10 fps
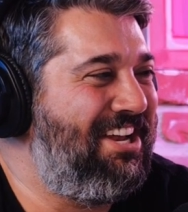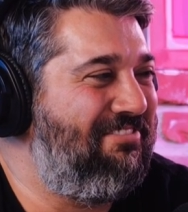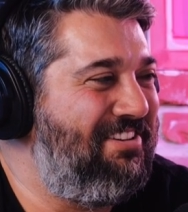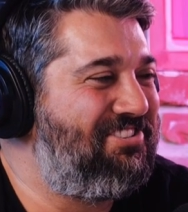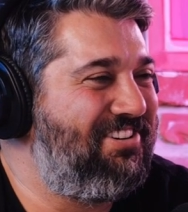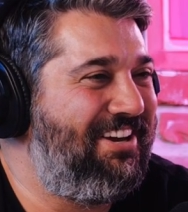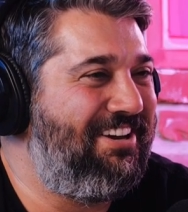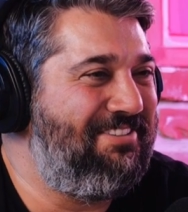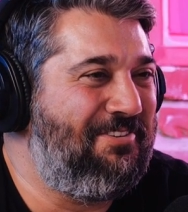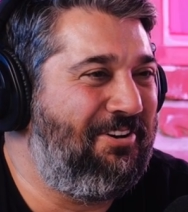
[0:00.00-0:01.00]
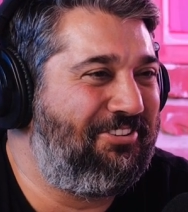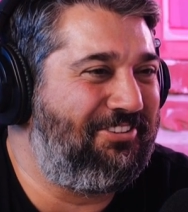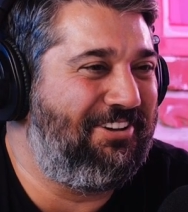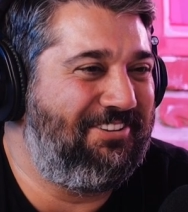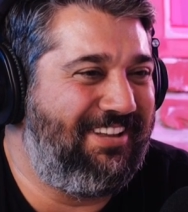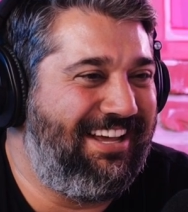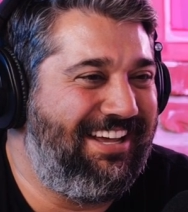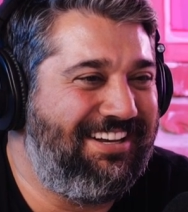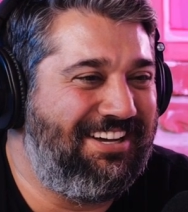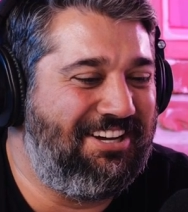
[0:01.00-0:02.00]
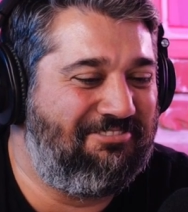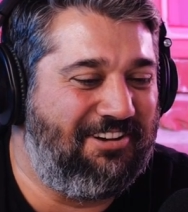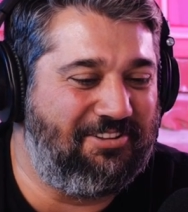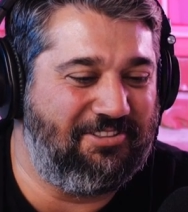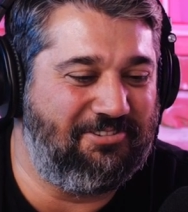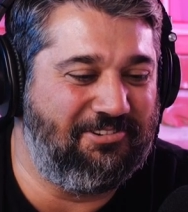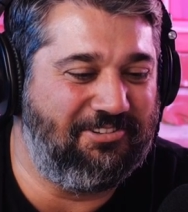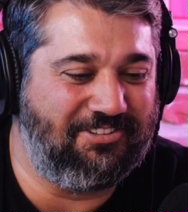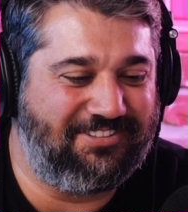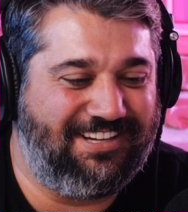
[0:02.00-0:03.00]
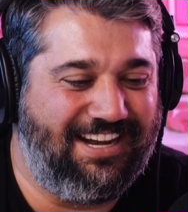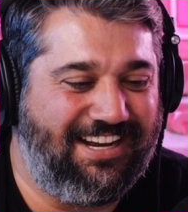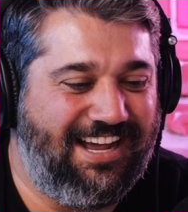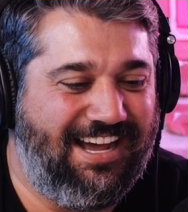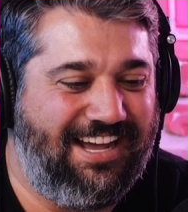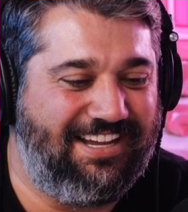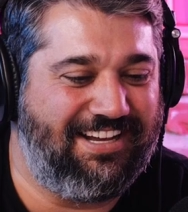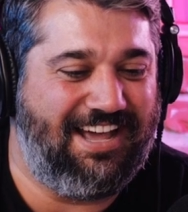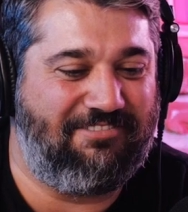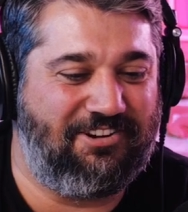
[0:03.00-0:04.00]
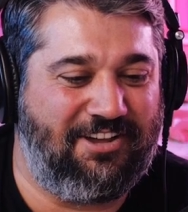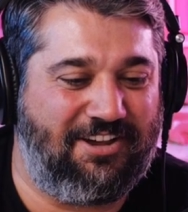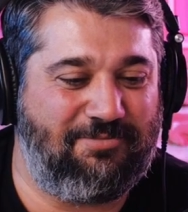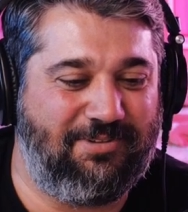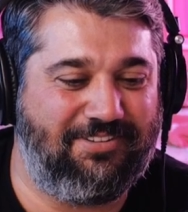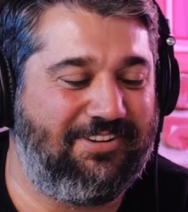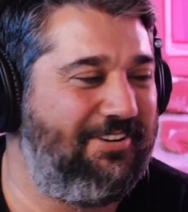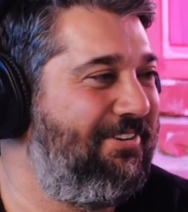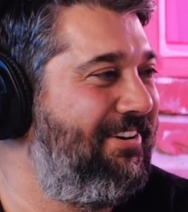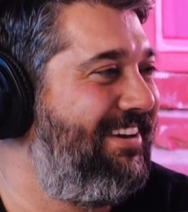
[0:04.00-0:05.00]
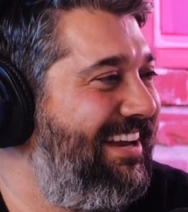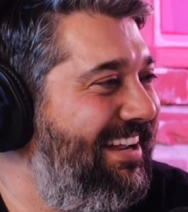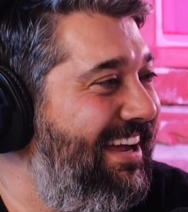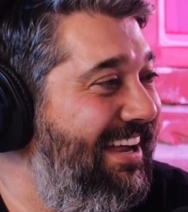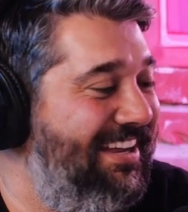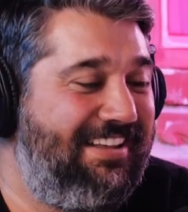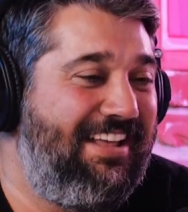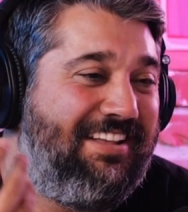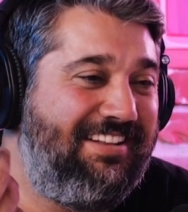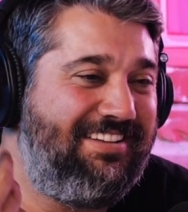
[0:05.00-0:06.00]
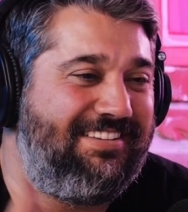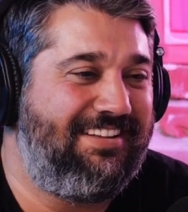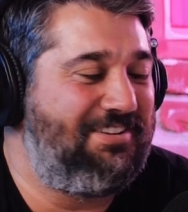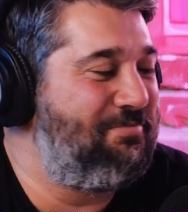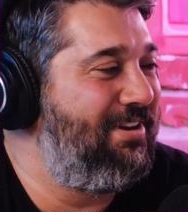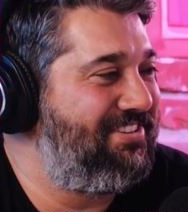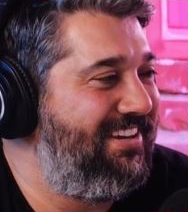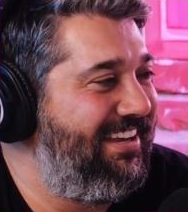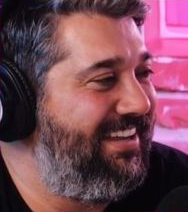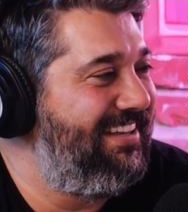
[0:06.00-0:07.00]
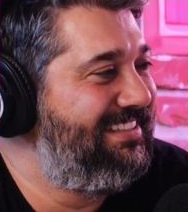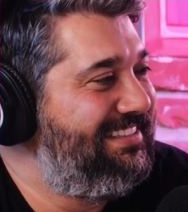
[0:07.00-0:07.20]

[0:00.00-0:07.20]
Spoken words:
and a visionary, more so than follow the rules kind of guy and have your documents in an order kind of guy. At least that's the impression I get.